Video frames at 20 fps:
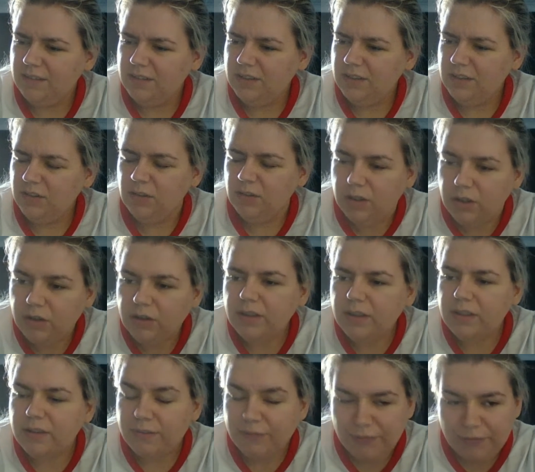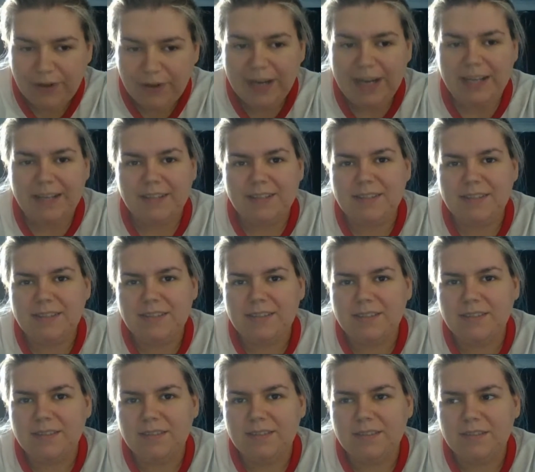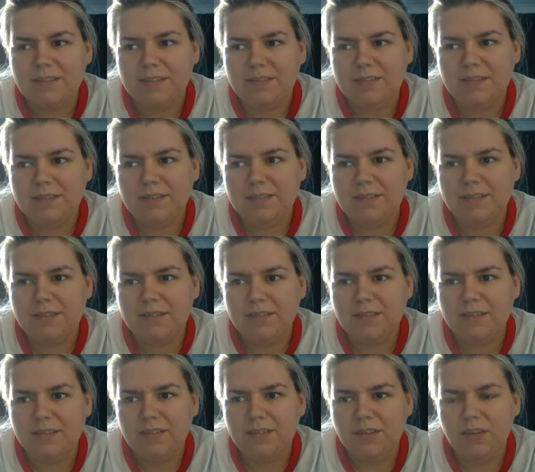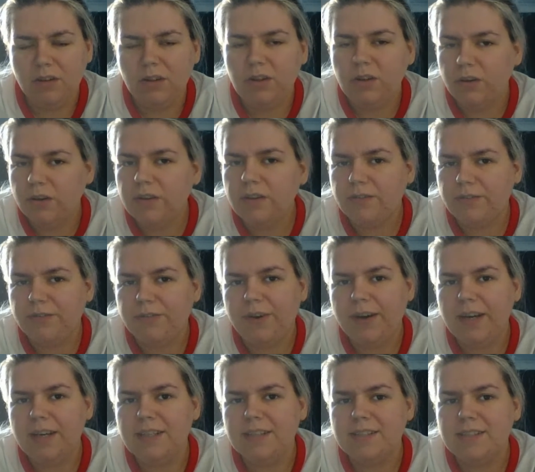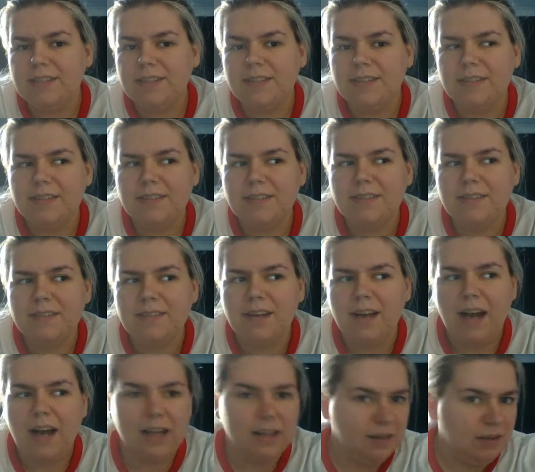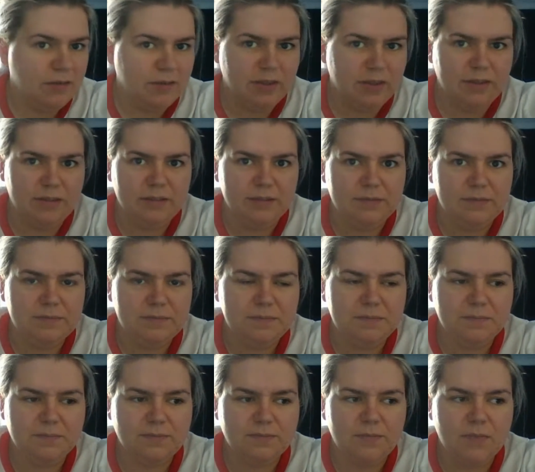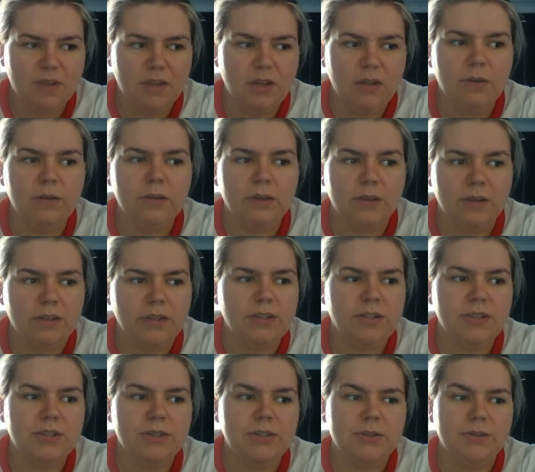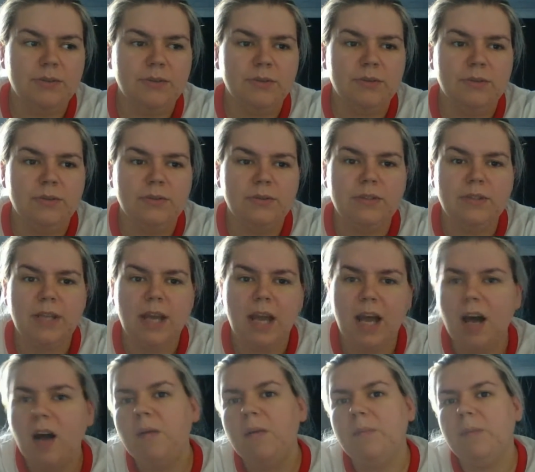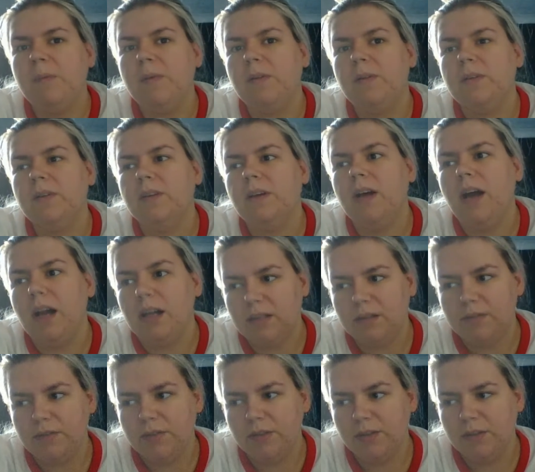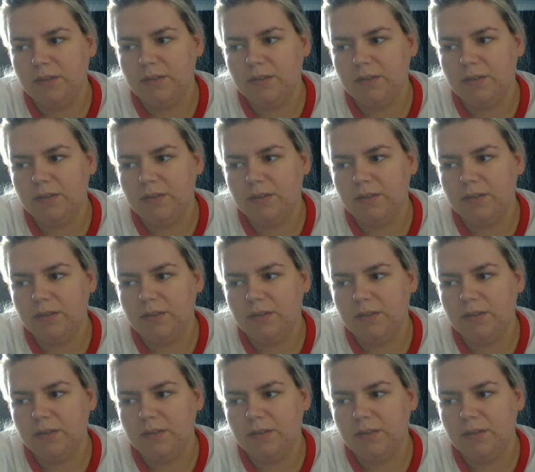you learn the phrase. You learn the phrase, I love you. You learn to tell people, I love you.